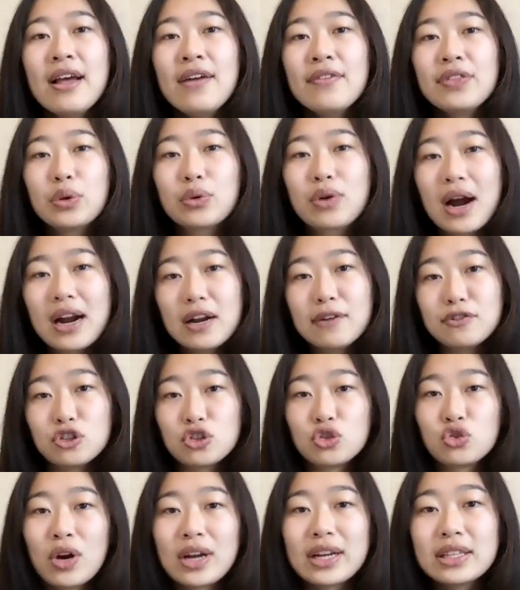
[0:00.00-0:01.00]
they'll kind of
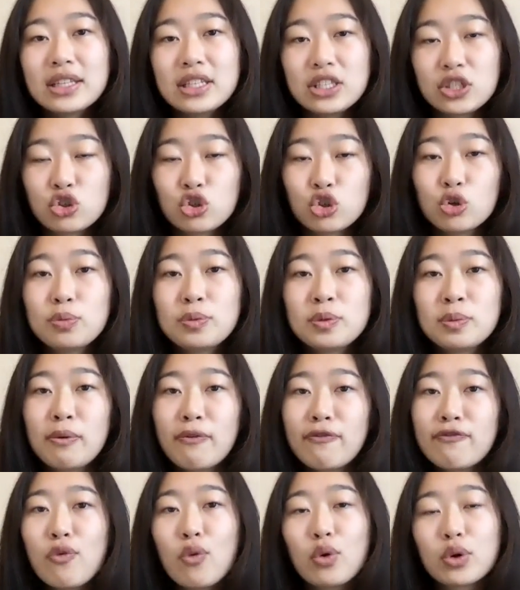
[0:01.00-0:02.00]
strike these troops
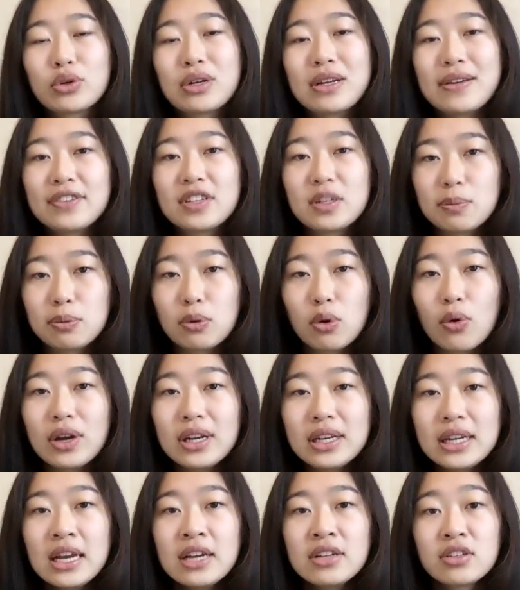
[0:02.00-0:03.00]
before they're even deployed
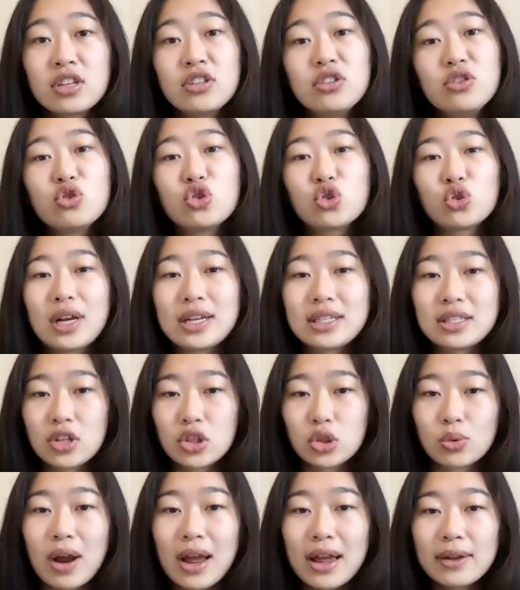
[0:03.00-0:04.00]
to neutralize the
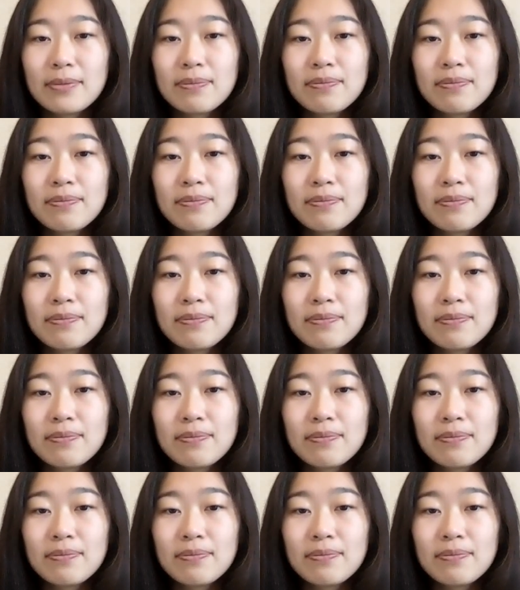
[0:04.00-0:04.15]
threat.